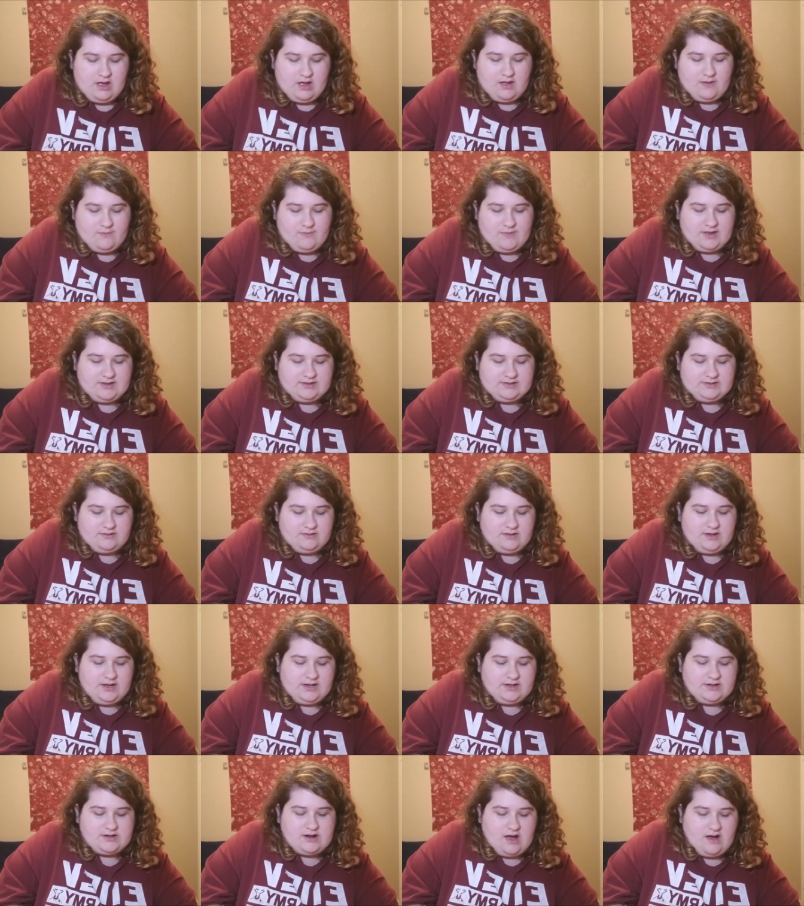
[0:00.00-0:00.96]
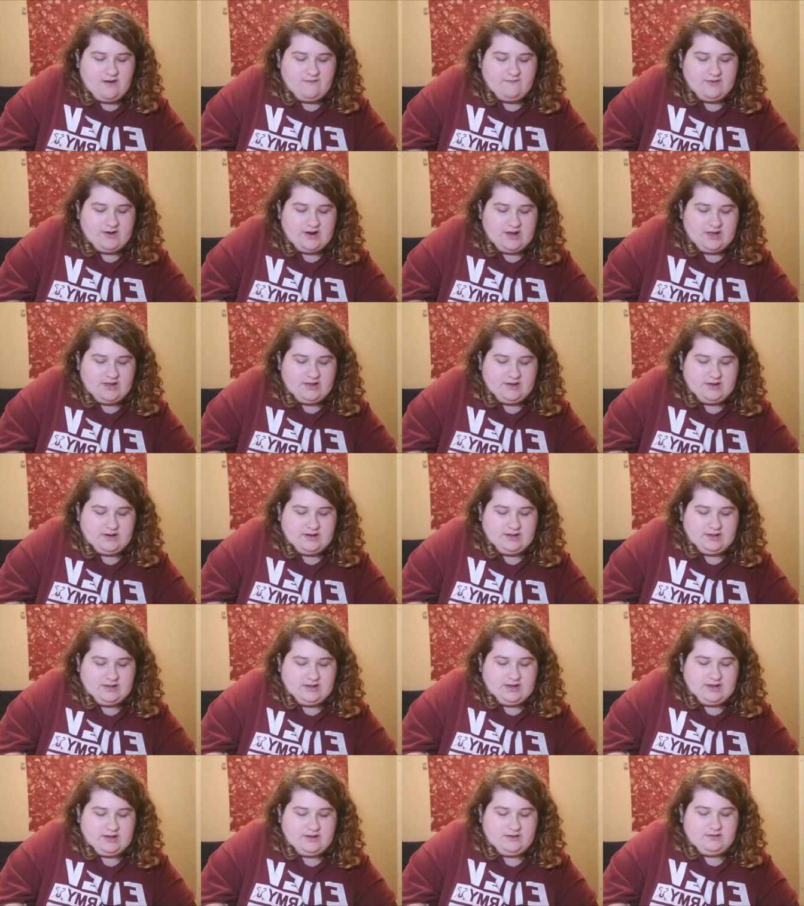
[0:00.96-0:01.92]
I'm also like not very good at
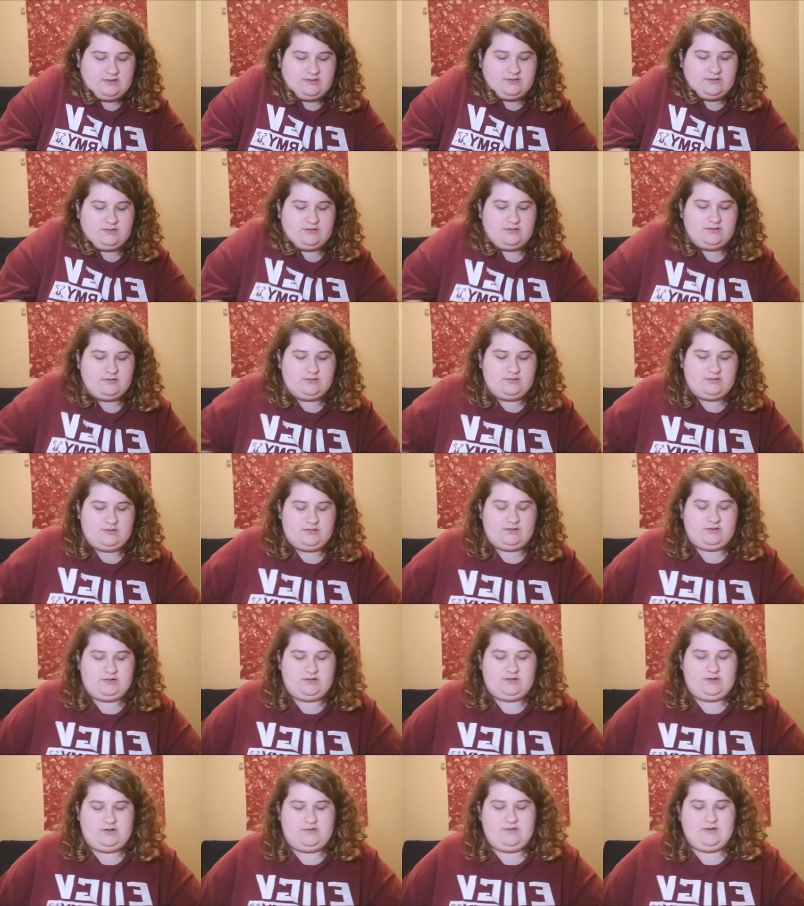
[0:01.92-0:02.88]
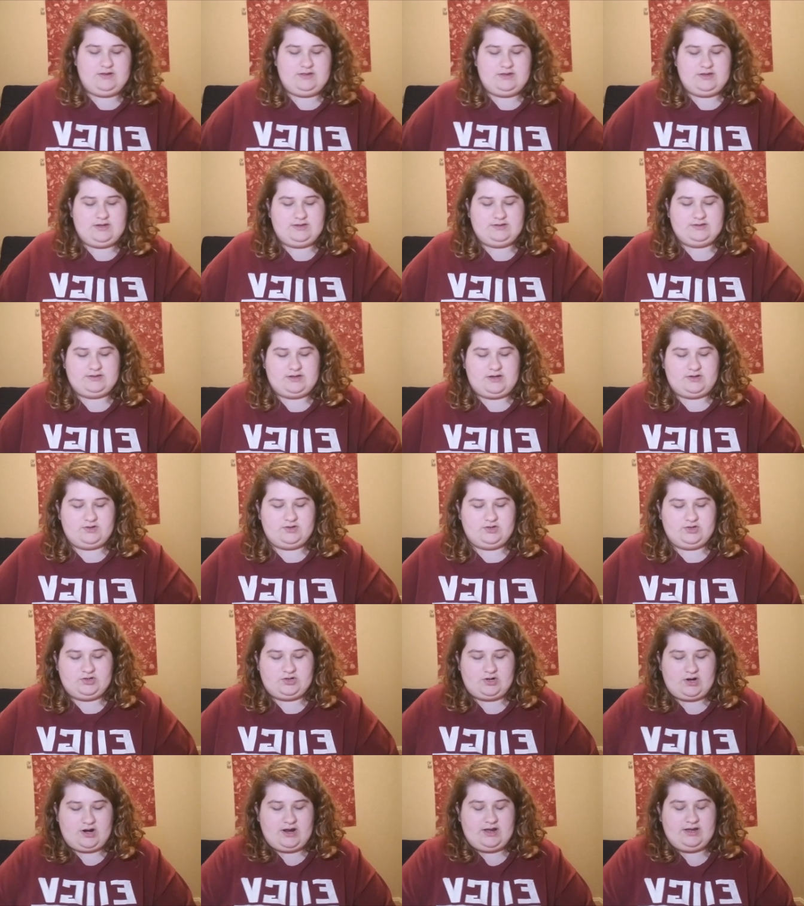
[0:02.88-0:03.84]
like gluing things on
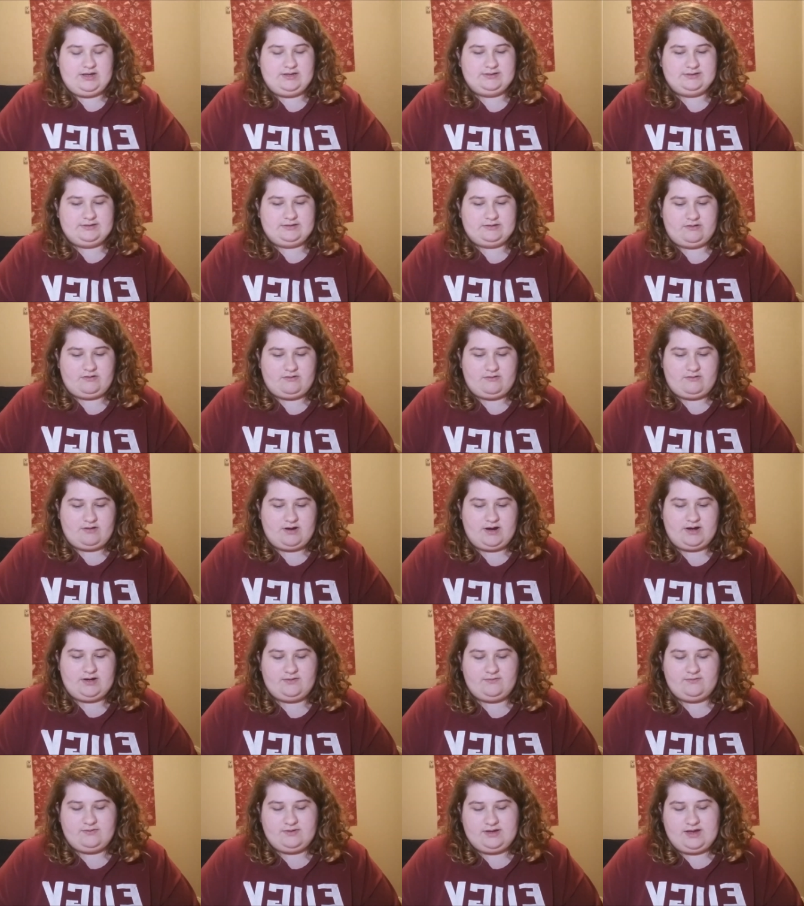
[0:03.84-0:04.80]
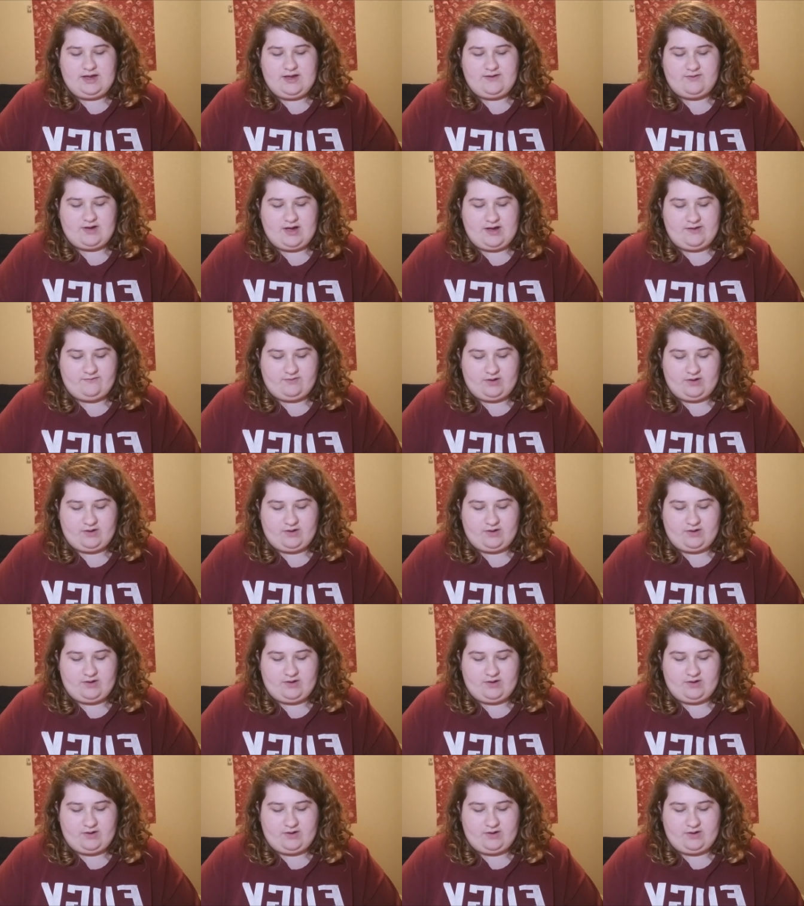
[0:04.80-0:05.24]
straight, so I don't really have high,